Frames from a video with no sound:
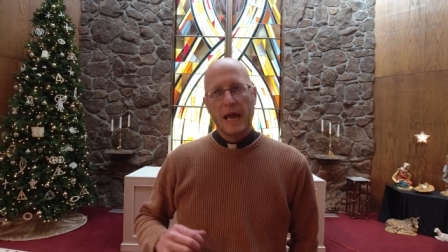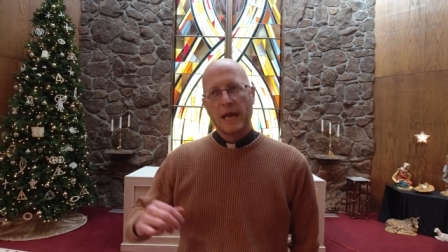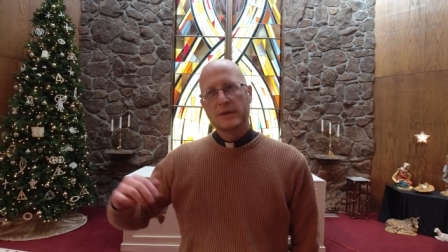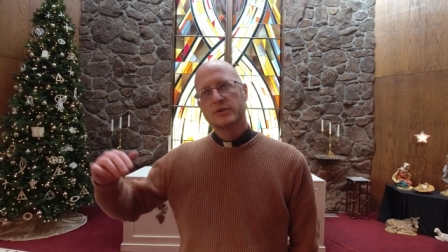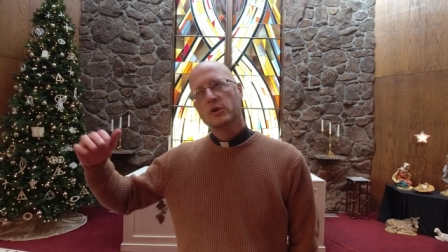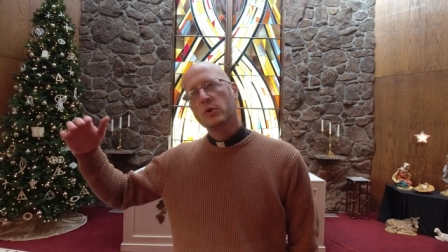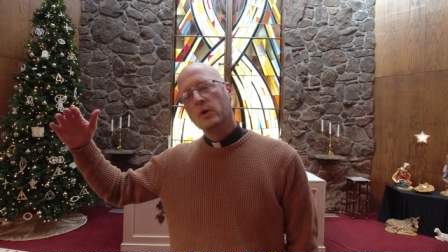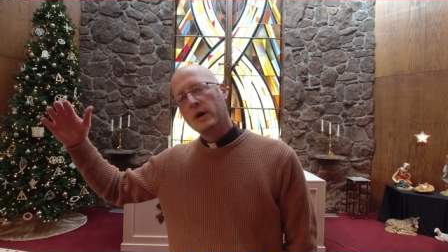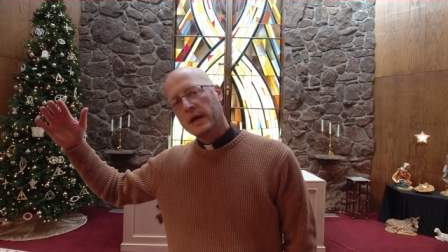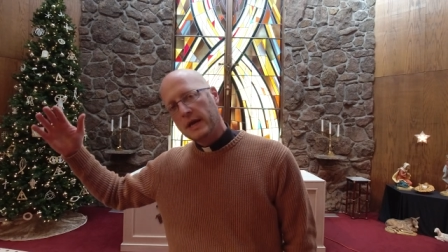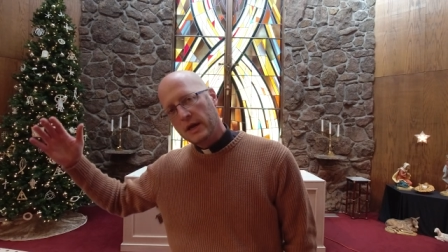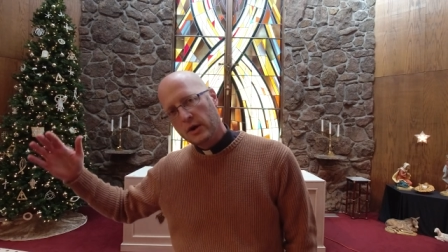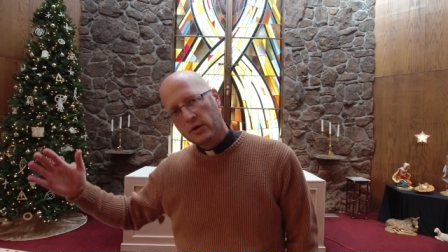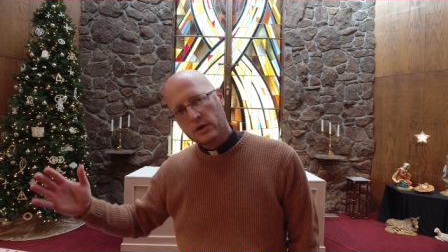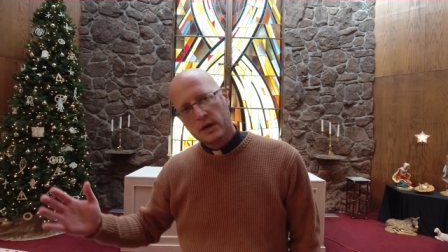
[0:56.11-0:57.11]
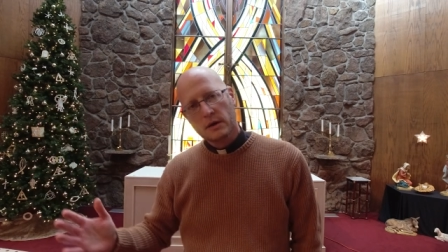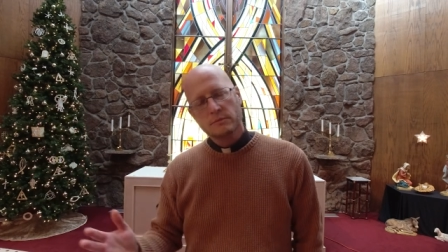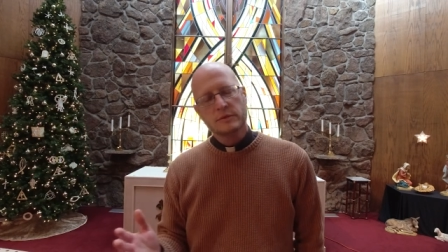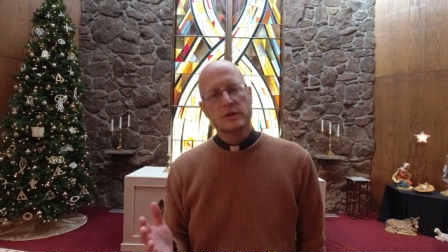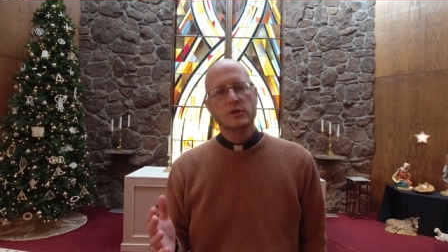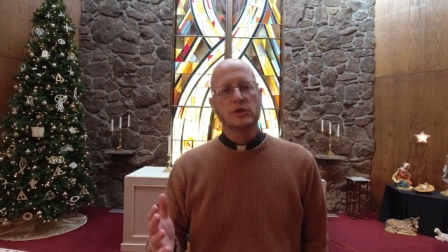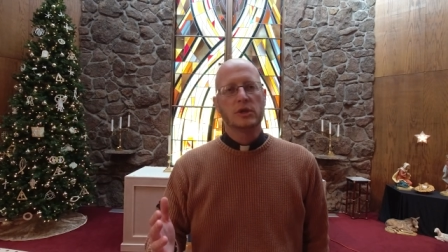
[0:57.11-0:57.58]
And so here
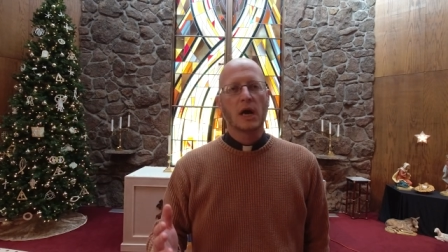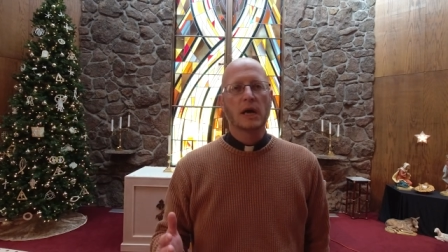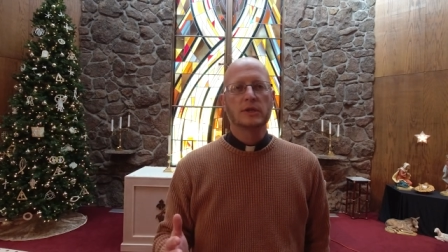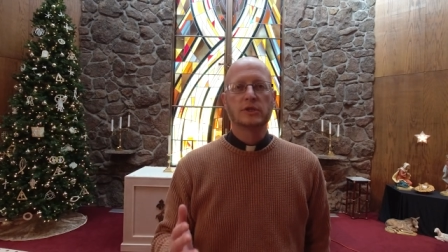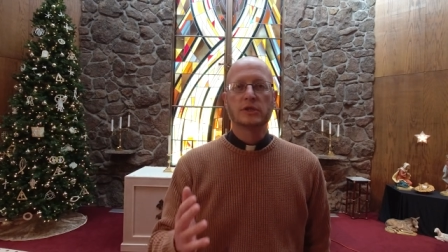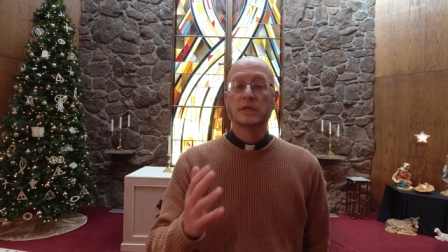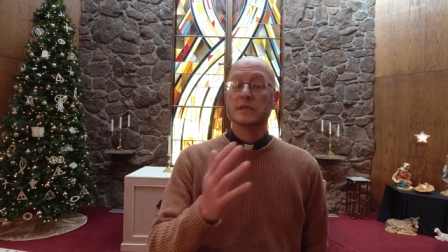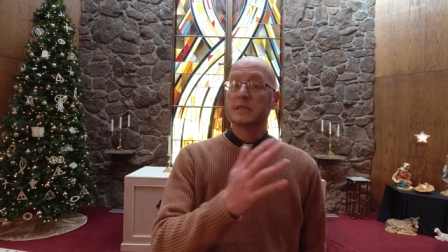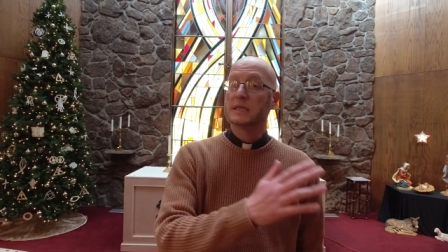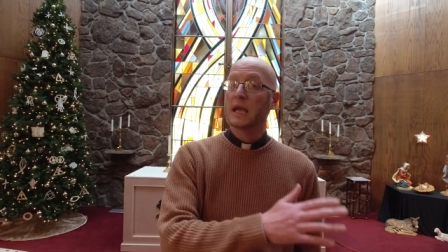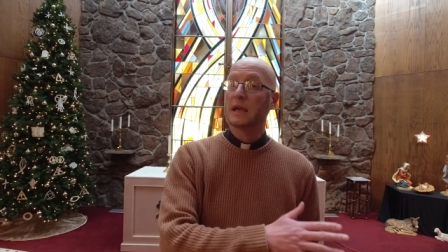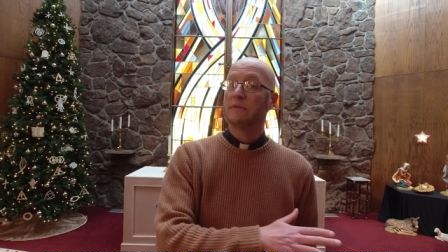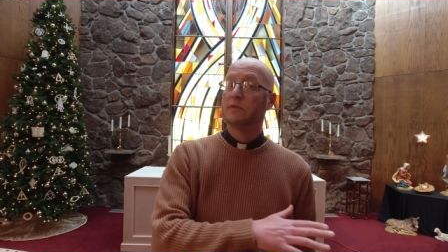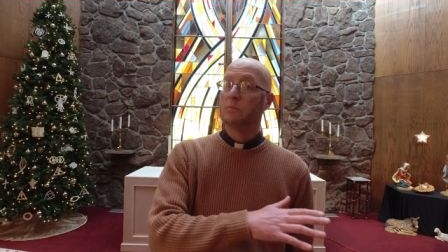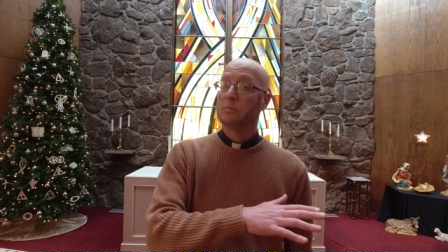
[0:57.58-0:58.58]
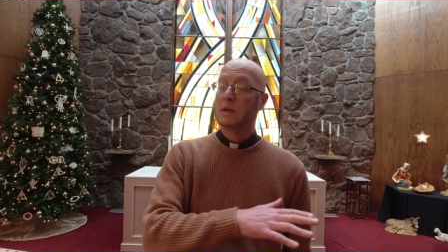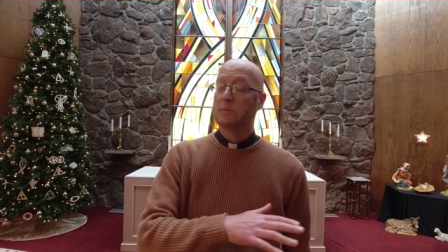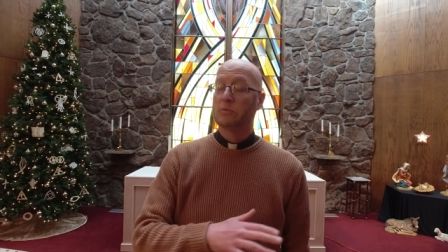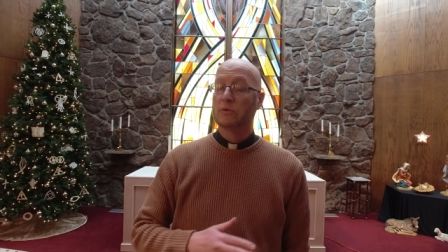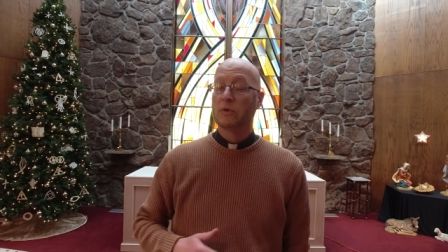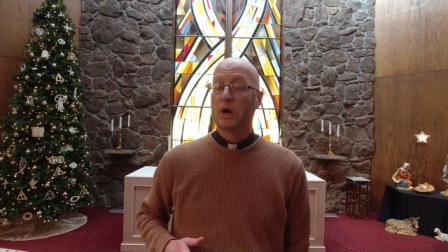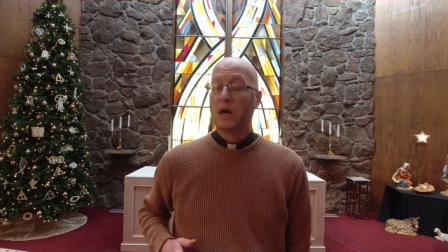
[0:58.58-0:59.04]
comes a judge to save the
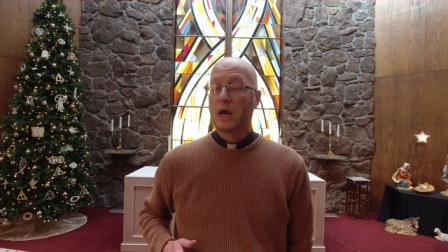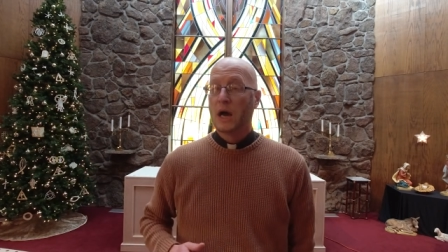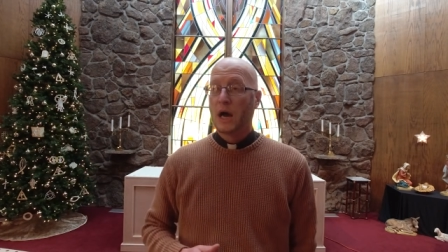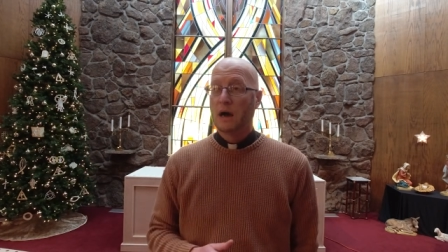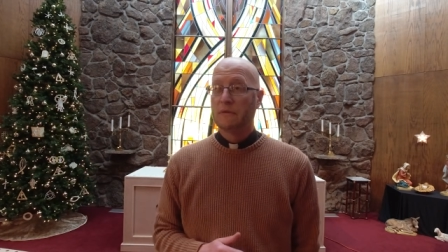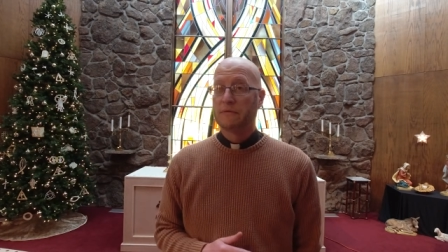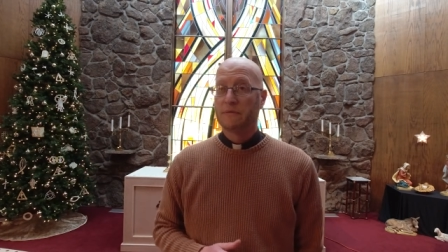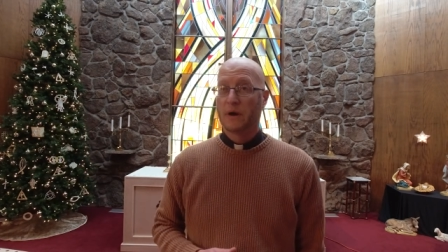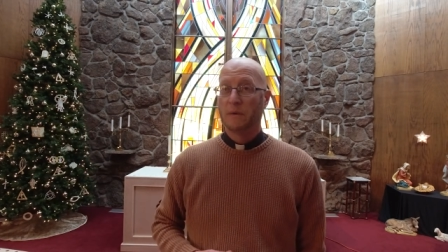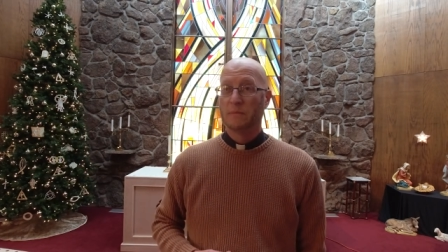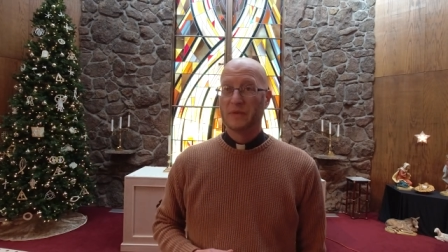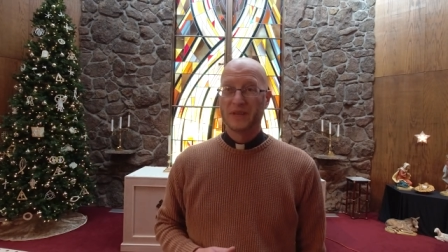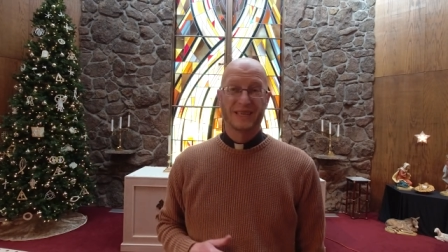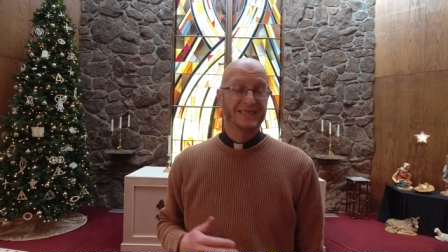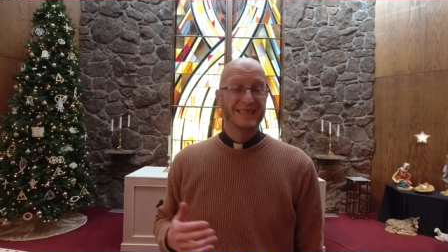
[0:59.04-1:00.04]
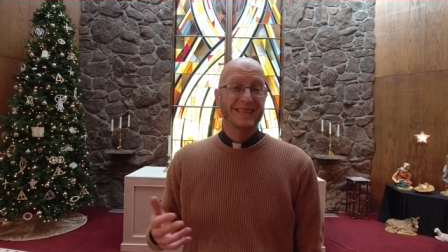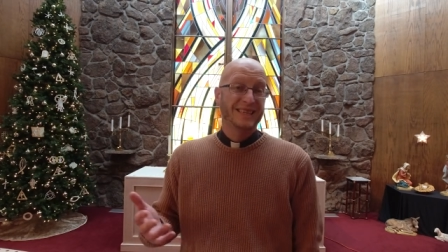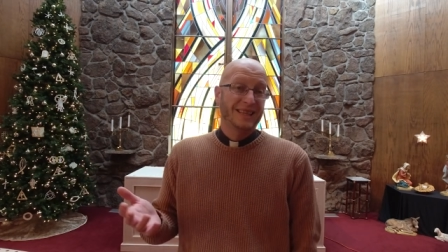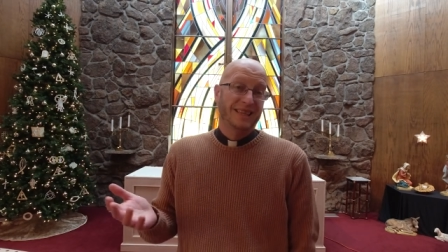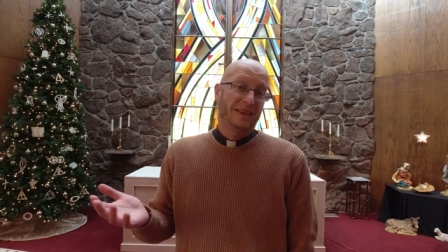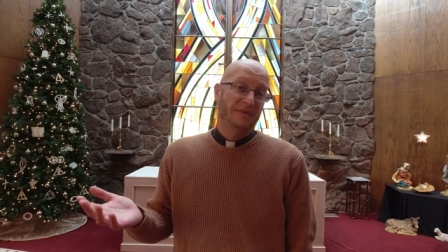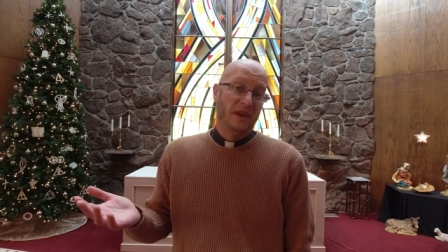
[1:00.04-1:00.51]
people uh, from the sin
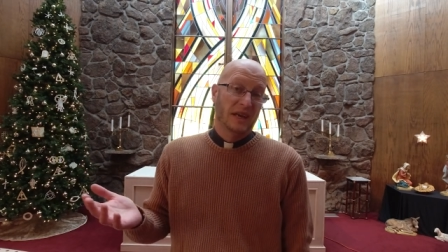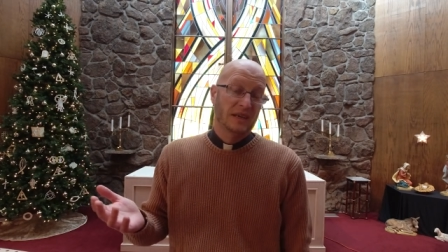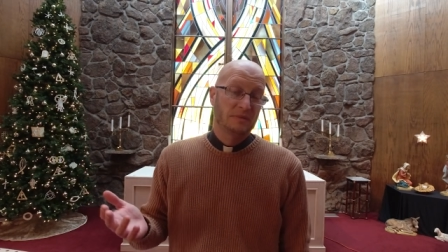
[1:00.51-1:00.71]
that they've